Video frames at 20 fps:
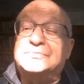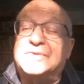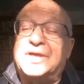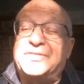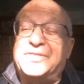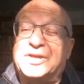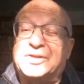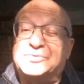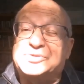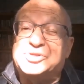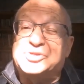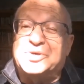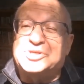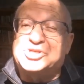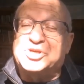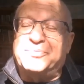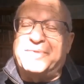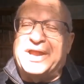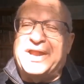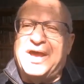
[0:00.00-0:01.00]
think it was a
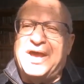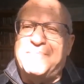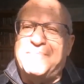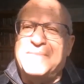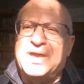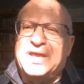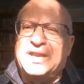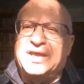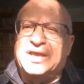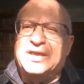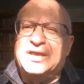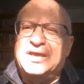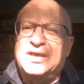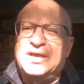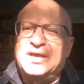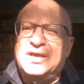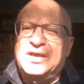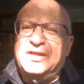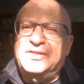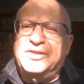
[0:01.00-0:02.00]
question about how many.
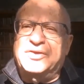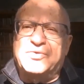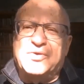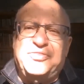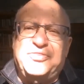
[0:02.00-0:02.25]
There were